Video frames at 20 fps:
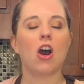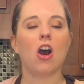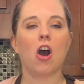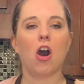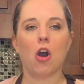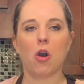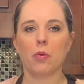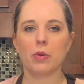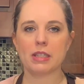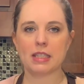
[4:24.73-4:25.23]

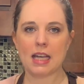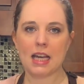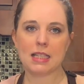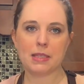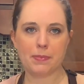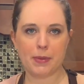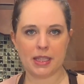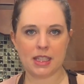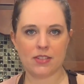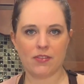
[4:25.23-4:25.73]
always has
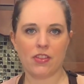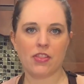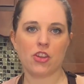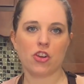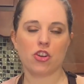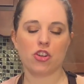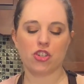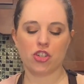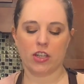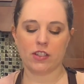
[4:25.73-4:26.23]
bits of it that
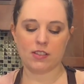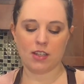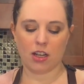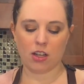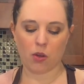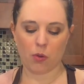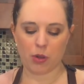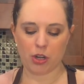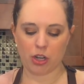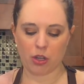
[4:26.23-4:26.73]
are just not
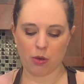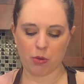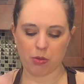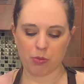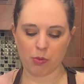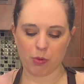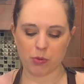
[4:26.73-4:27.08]
going to go through.